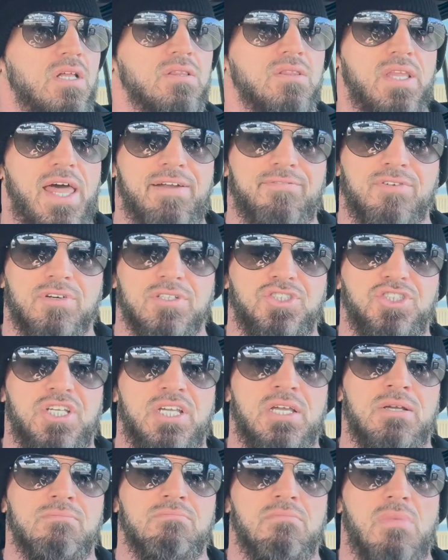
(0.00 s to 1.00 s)

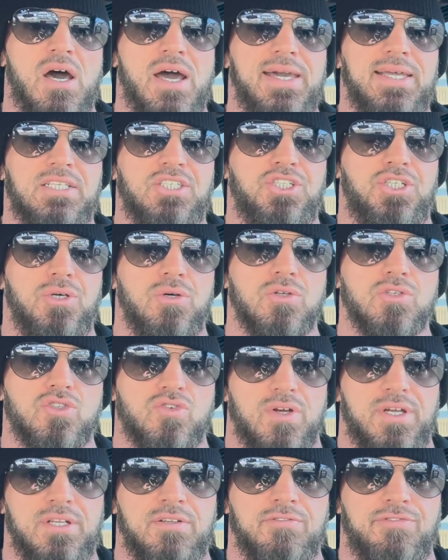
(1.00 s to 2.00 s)
leveraging my
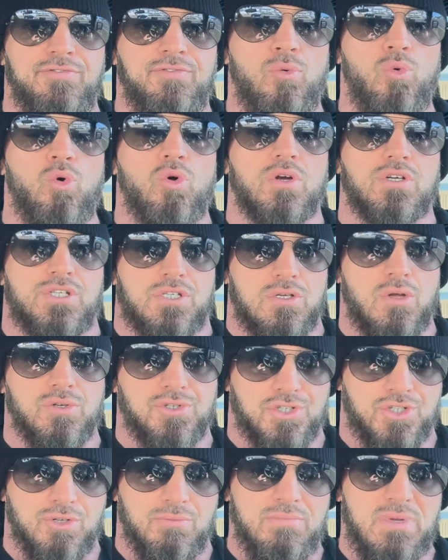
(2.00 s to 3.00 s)
children for
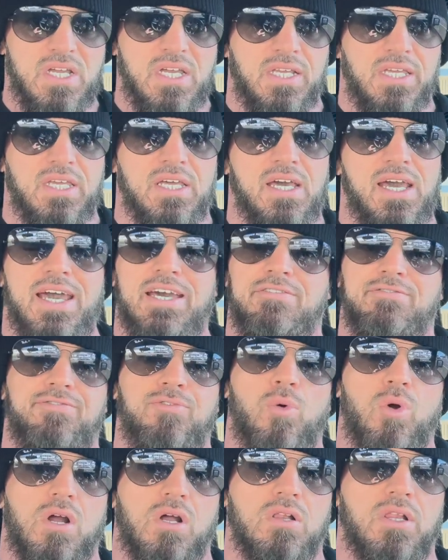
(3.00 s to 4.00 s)
social media and
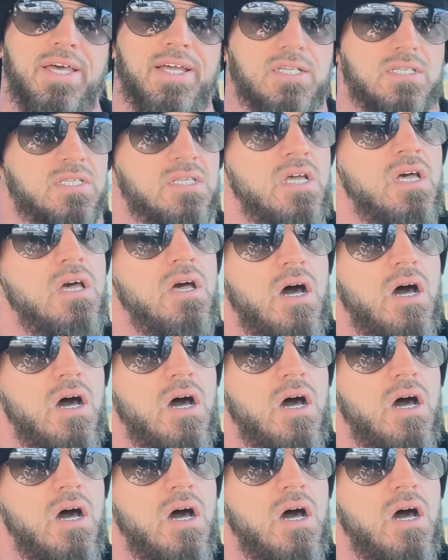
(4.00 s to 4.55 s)
for clicks.